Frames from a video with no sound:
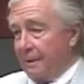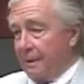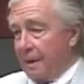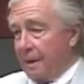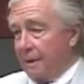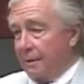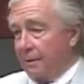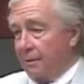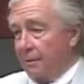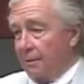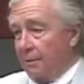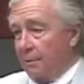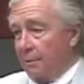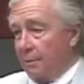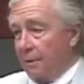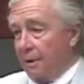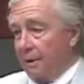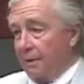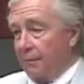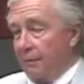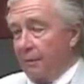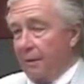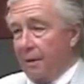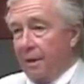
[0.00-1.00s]
I still
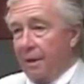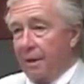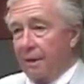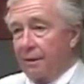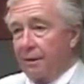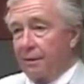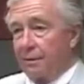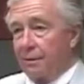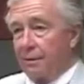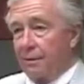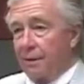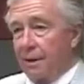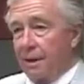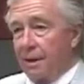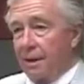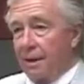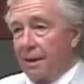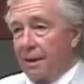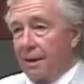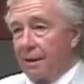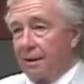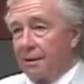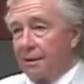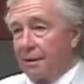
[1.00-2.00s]
believe we got the short end
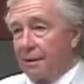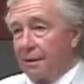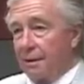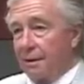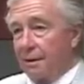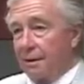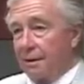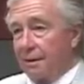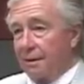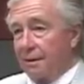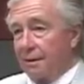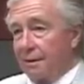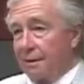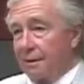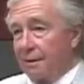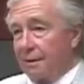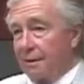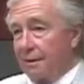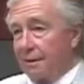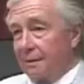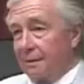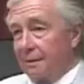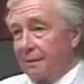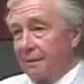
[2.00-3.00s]
of that stick.
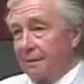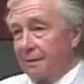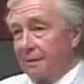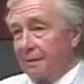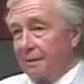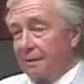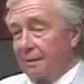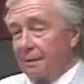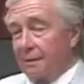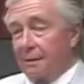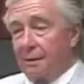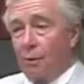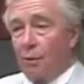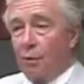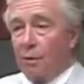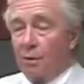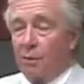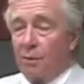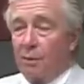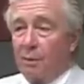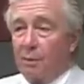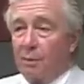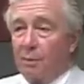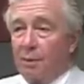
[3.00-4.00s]
The Court
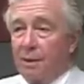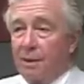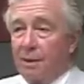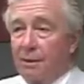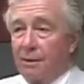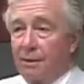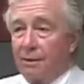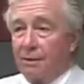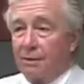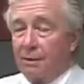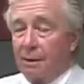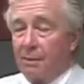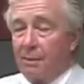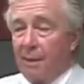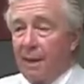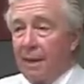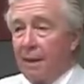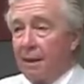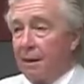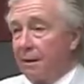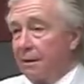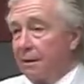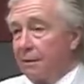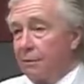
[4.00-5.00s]
of Criminal Appeals, a
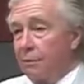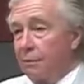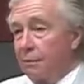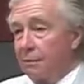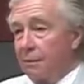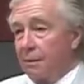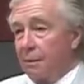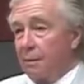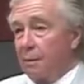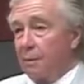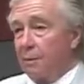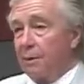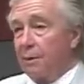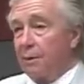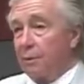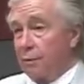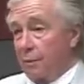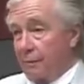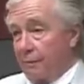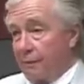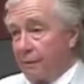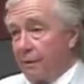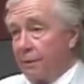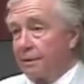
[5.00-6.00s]
panel of the Court of Criminal Appeals
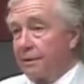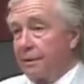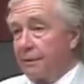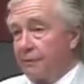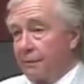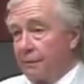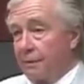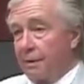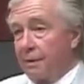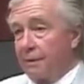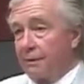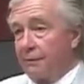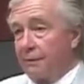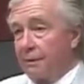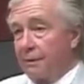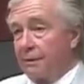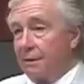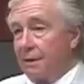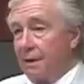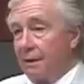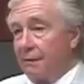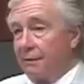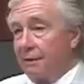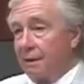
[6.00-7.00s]
reversed it for
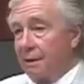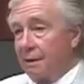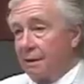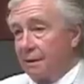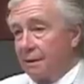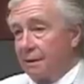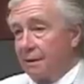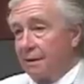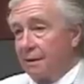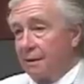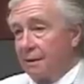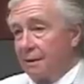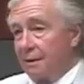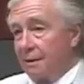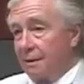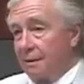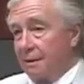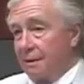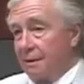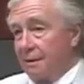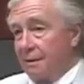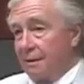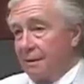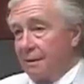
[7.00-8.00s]
insufficient evidence.
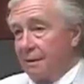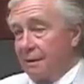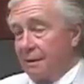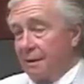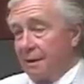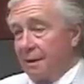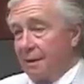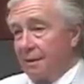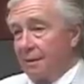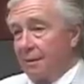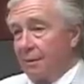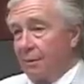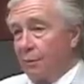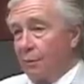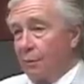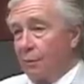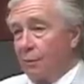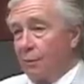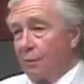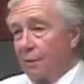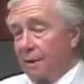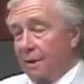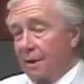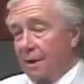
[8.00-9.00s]
And then the whole
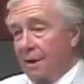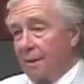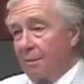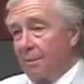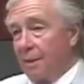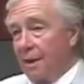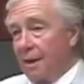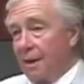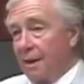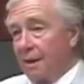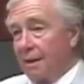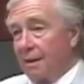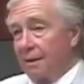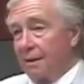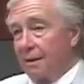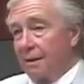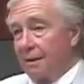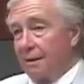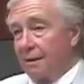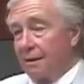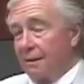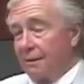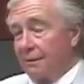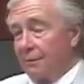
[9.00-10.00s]
court came back and
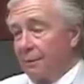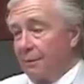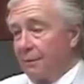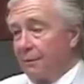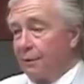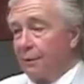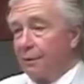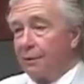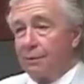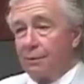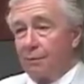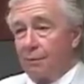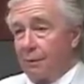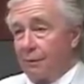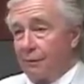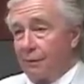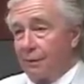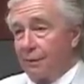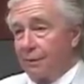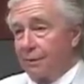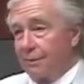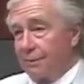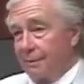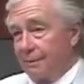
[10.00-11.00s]
reversed the
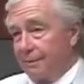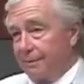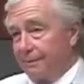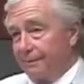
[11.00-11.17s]
reversal.